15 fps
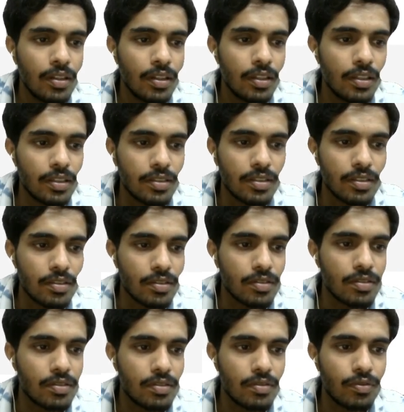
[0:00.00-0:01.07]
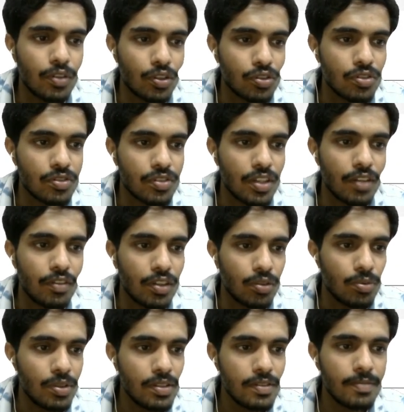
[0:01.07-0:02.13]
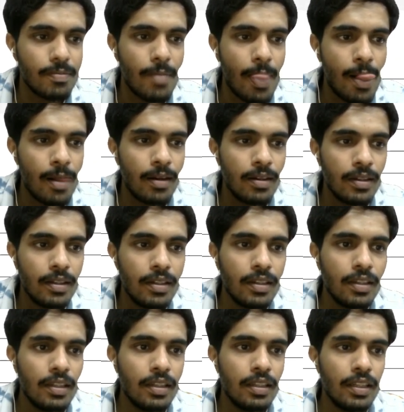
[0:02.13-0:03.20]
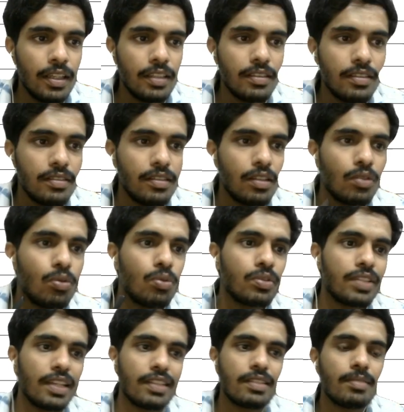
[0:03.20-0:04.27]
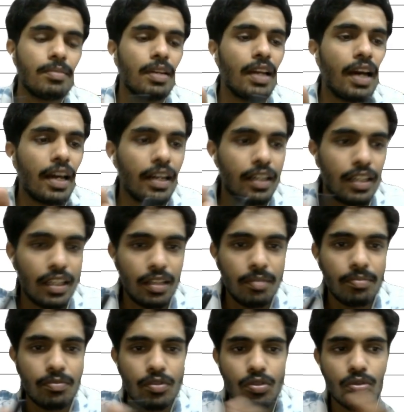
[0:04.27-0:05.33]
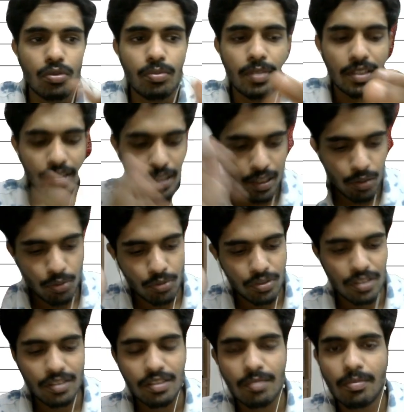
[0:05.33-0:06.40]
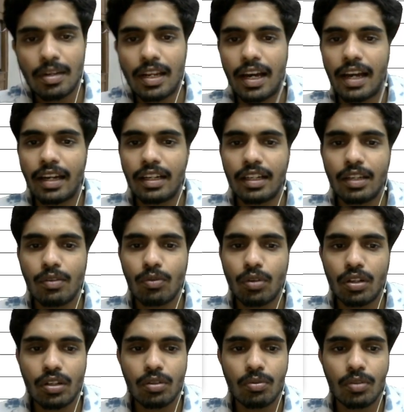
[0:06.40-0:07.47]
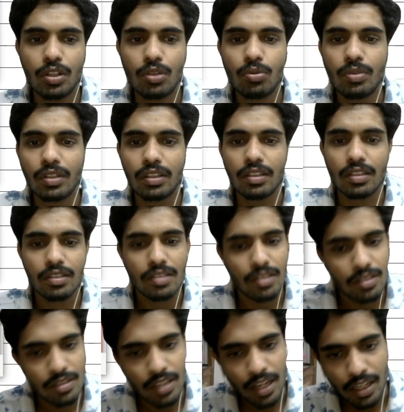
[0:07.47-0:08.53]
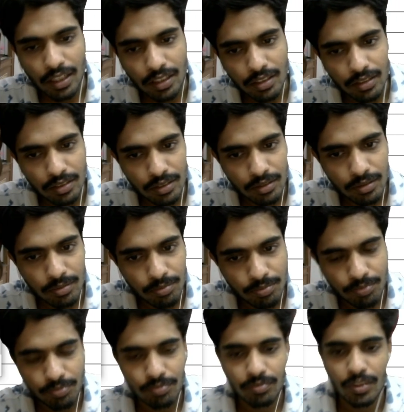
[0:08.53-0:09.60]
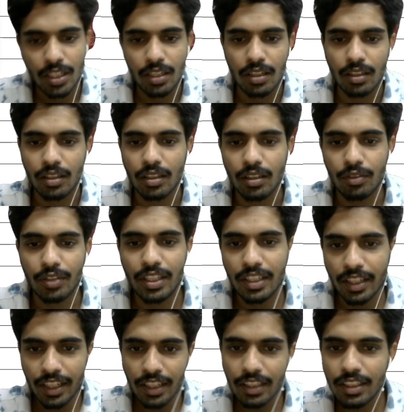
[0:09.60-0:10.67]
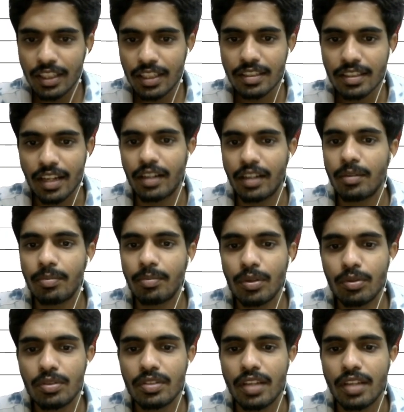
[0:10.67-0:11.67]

distance functions given to us. Next is the cosine similarity. So basically cosine similarity, what we do in this is that we treat these attributes